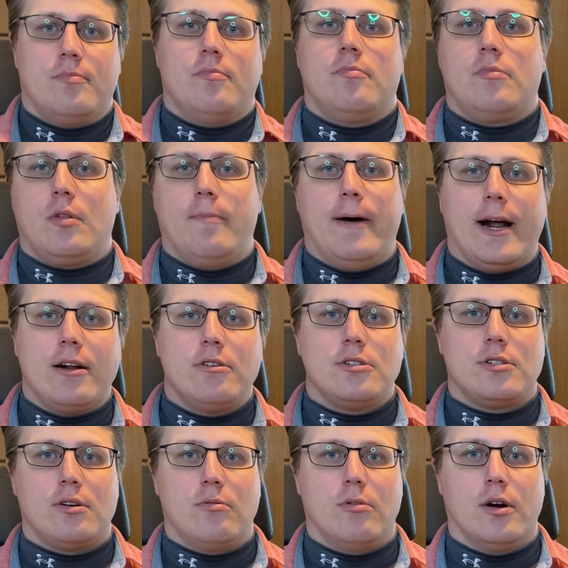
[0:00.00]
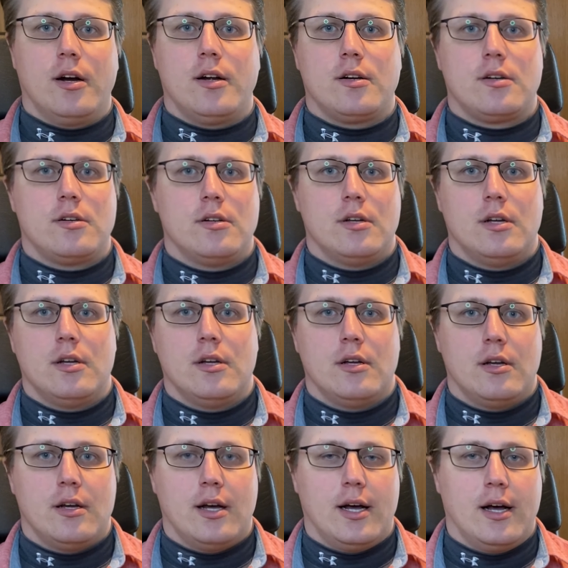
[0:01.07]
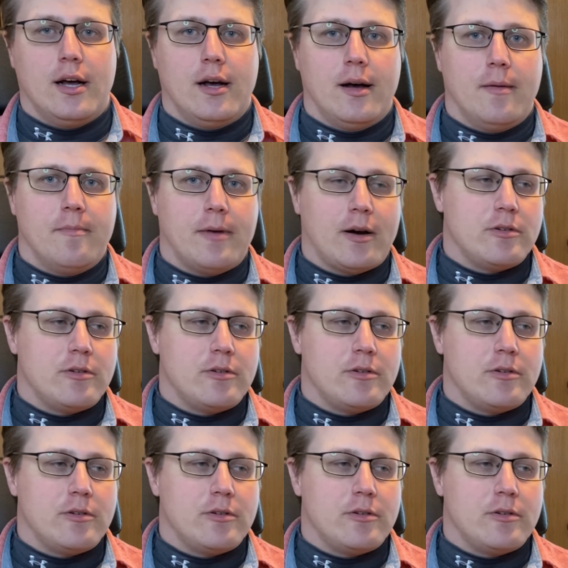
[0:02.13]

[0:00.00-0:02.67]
The battery still worked. I